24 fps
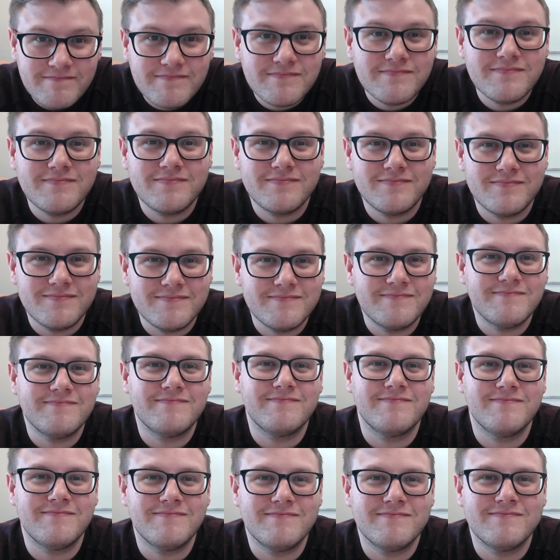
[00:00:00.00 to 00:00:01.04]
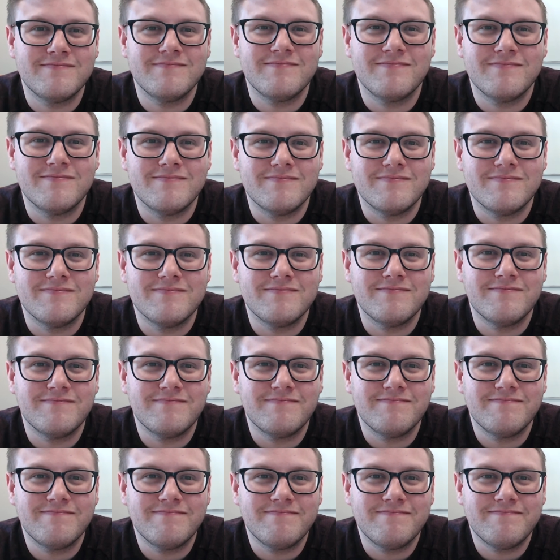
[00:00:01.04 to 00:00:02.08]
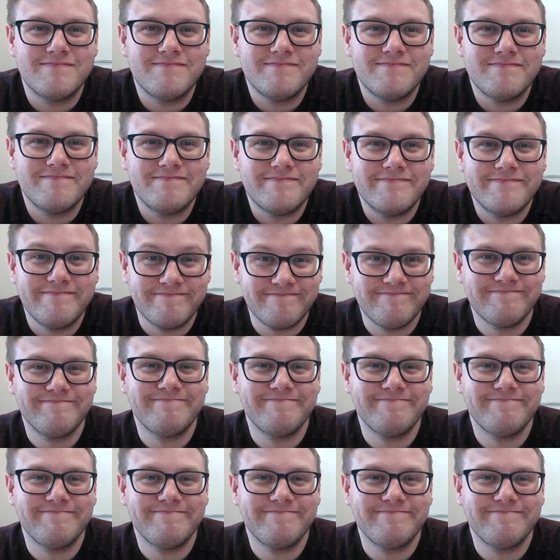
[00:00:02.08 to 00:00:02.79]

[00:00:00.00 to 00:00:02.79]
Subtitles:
[no speech]